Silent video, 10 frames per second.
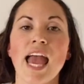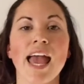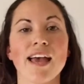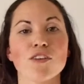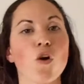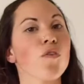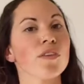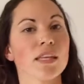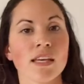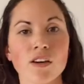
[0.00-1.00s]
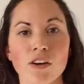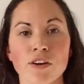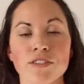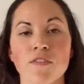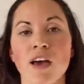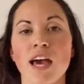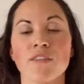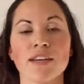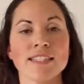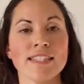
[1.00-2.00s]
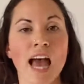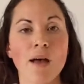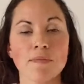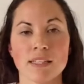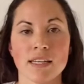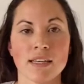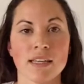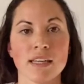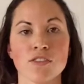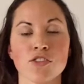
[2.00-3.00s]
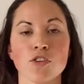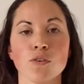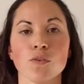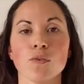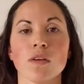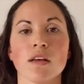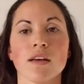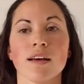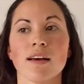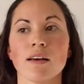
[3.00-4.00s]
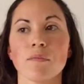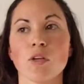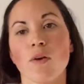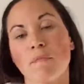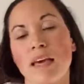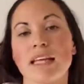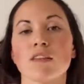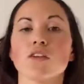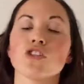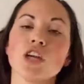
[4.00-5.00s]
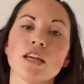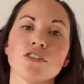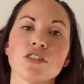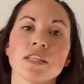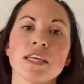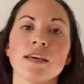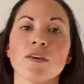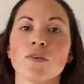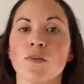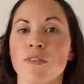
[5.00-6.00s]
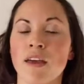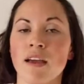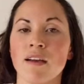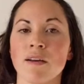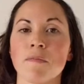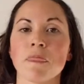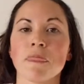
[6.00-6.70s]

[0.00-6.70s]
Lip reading: And over the years, I've kind of adapted into, making little changes here or there,